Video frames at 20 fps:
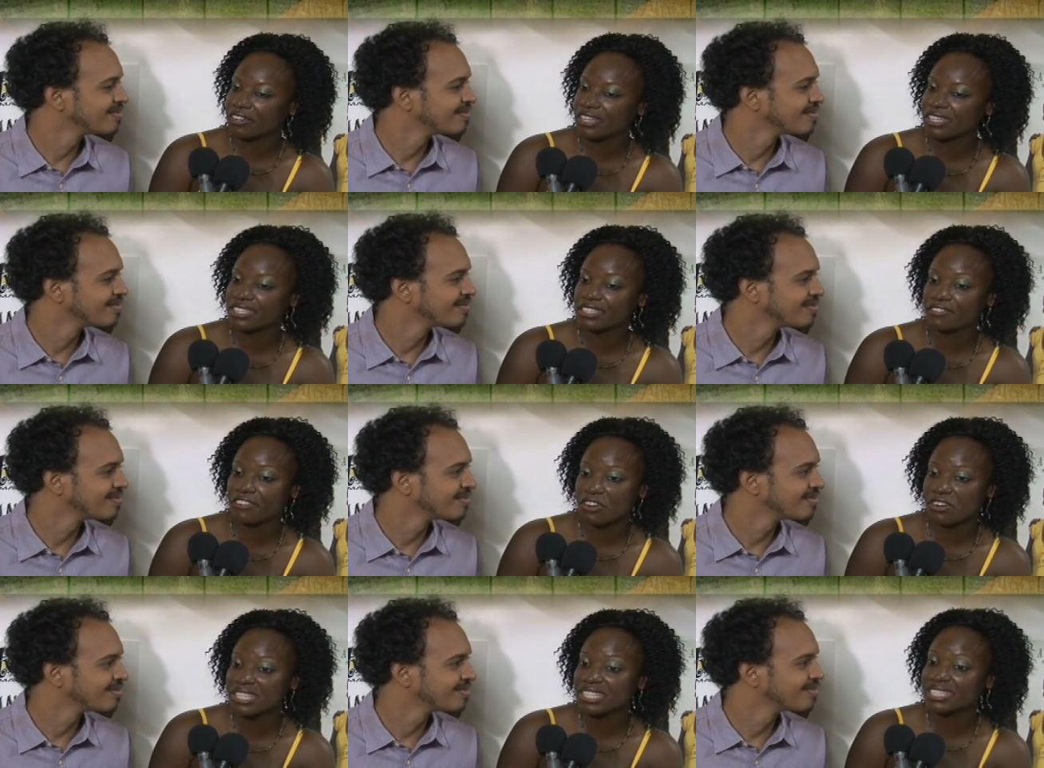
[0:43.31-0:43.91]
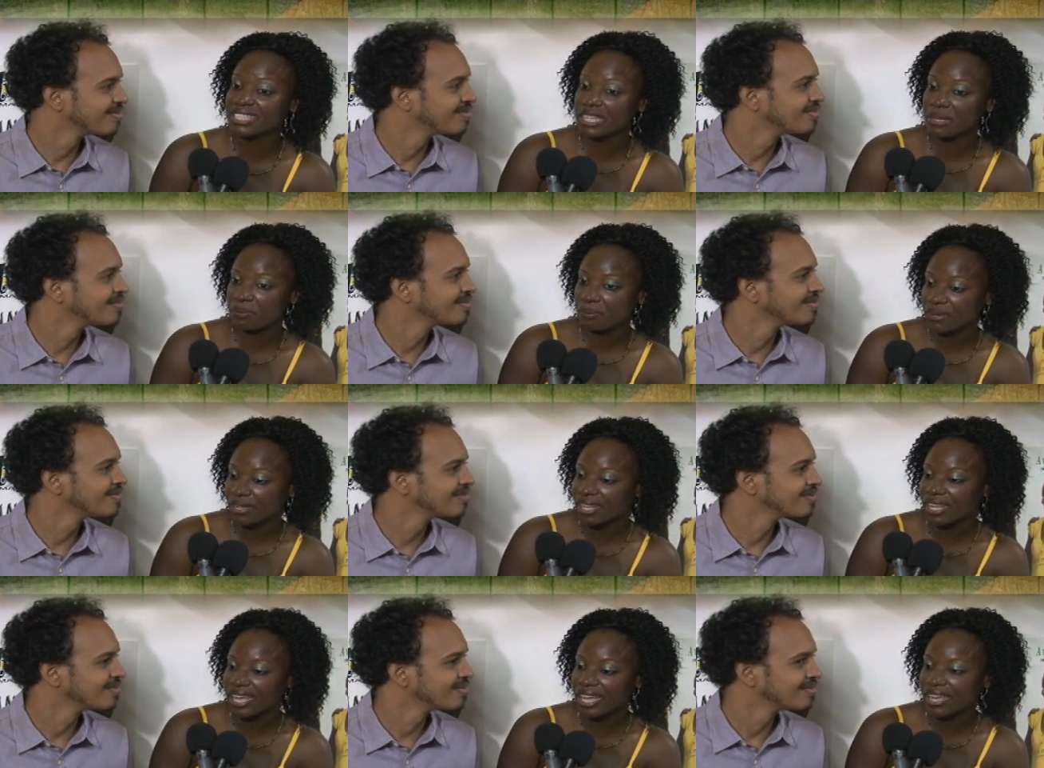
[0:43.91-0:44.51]
Speaker 1: It's a very simple
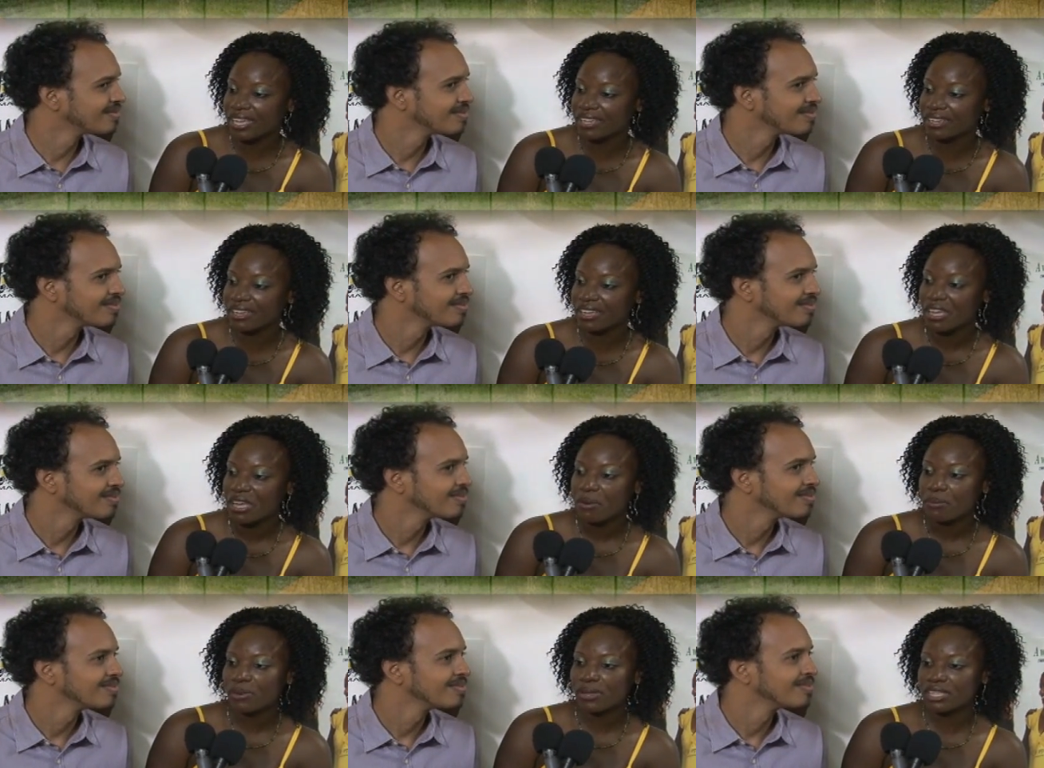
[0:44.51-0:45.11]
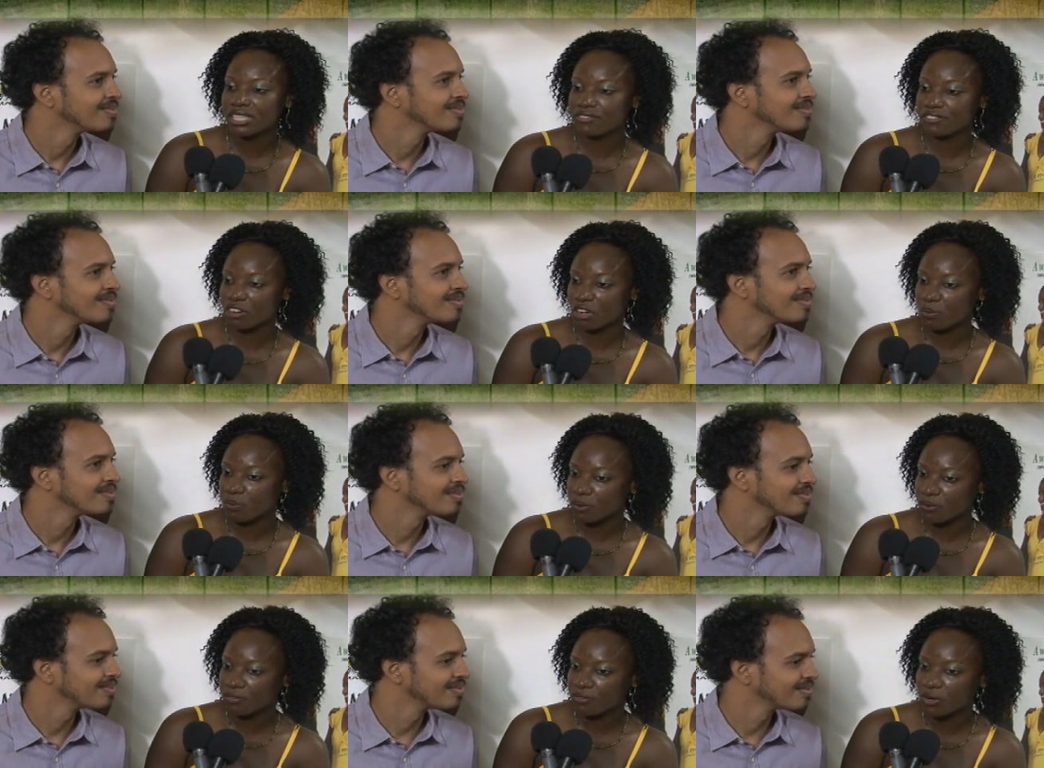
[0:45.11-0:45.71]
line, but it's very
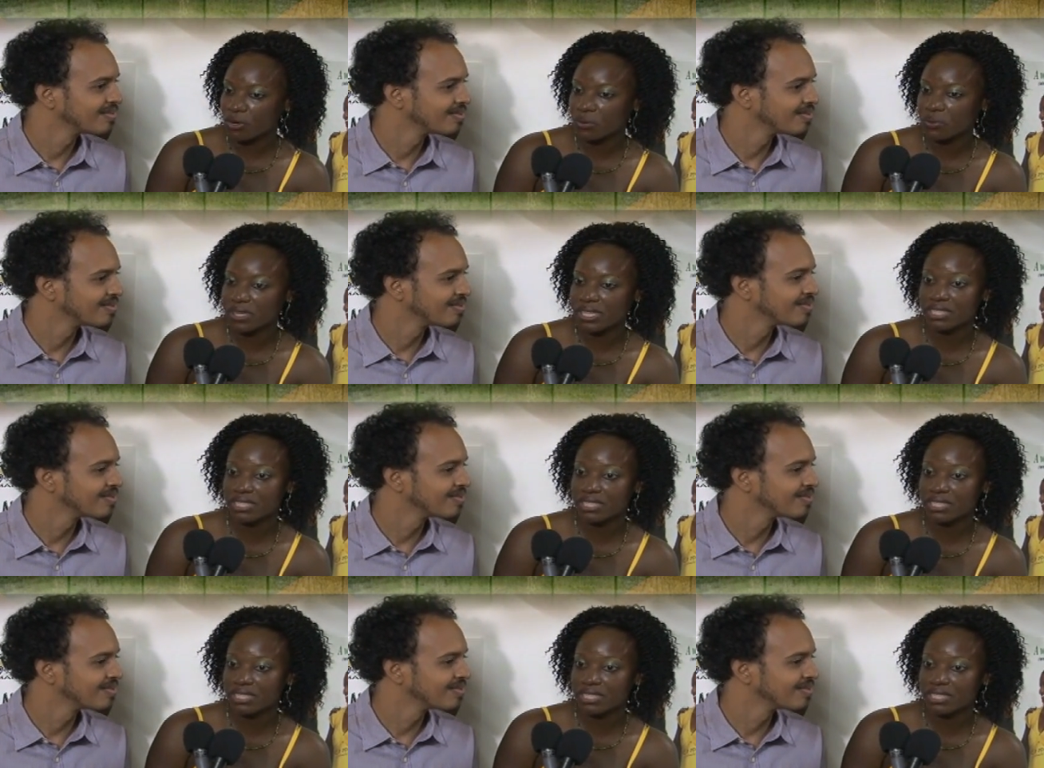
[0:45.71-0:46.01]
profound.